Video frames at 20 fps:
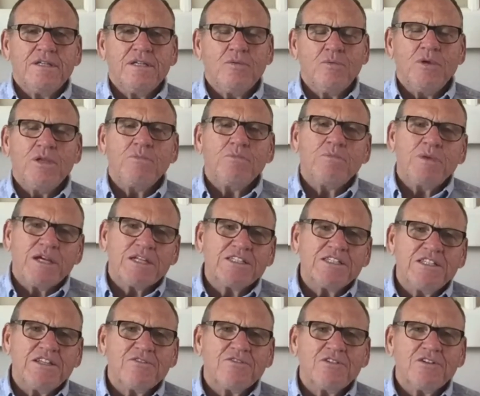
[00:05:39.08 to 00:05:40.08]
And we beg
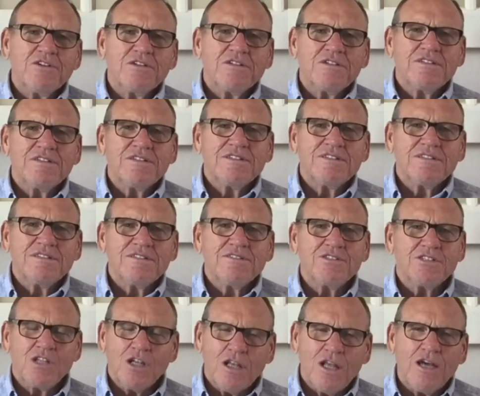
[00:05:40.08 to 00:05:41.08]
to differ.
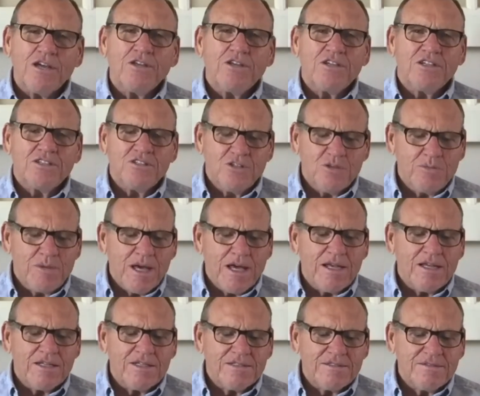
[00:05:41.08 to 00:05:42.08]
There's a lot you can do
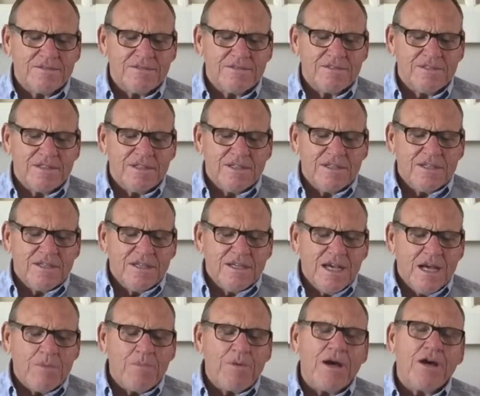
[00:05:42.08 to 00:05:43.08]
about it.
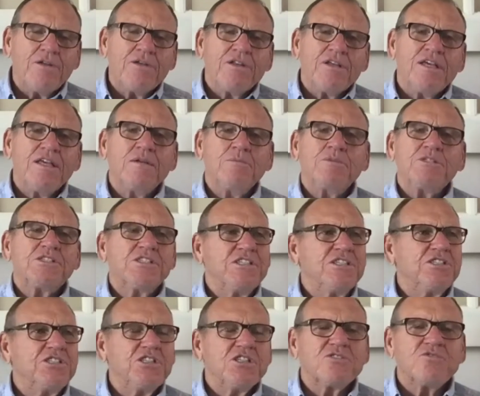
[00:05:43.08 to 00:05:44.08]
How about intimacy
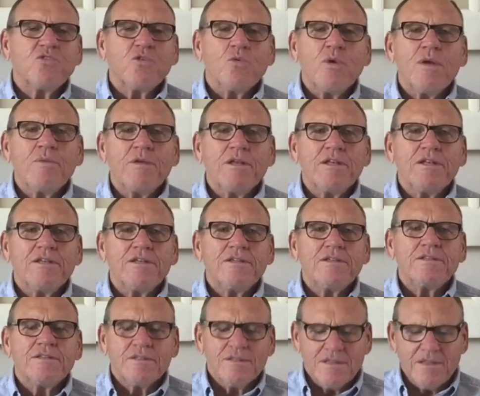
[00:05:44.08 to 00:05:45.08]
is just for women?
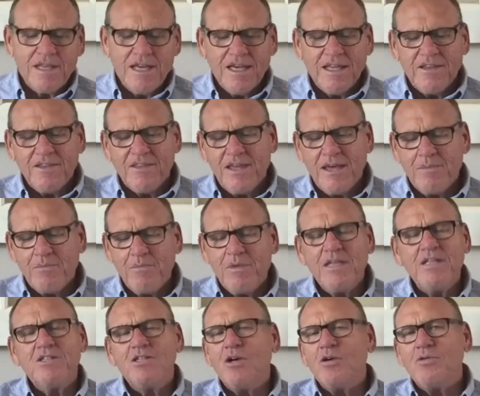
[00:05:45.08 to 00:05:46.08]
That
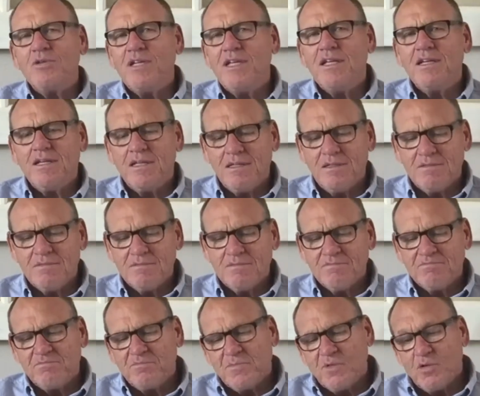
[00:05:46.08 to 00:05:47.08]
men don't need it,
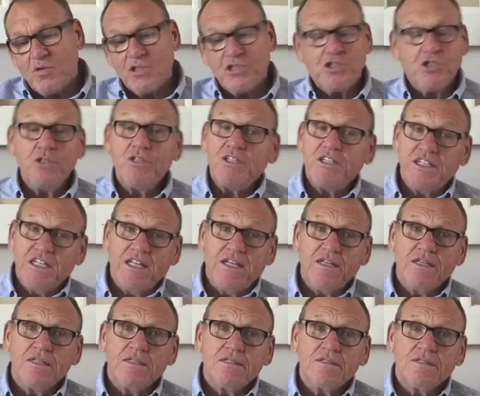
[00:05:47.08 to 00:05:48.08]
or shouldn't
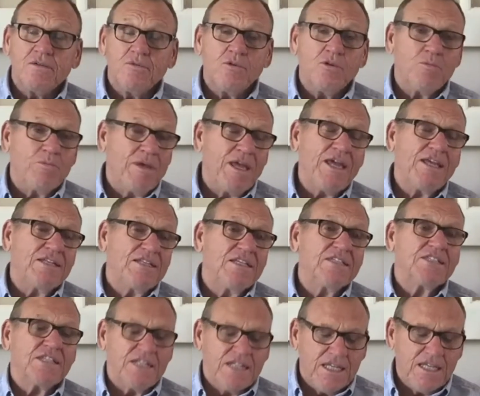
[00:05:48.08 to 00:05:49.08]
need it. A real man
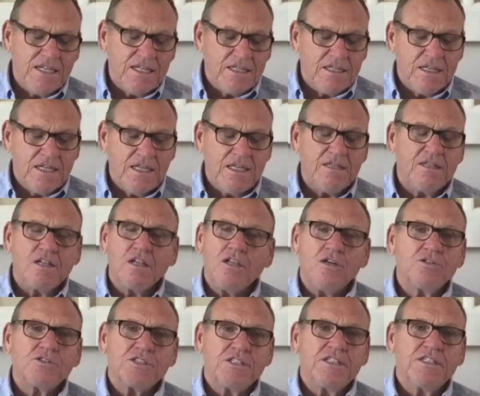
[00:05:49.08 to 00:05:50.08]
doesn't need the
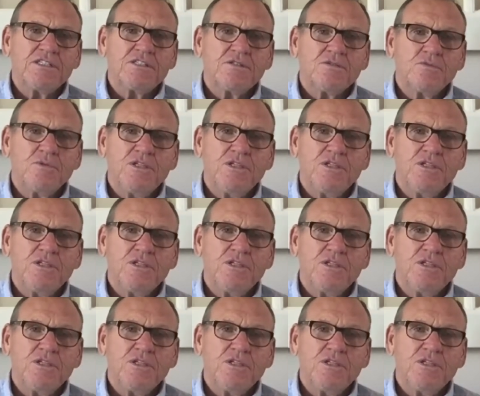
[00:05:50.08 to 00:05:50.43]
closeness.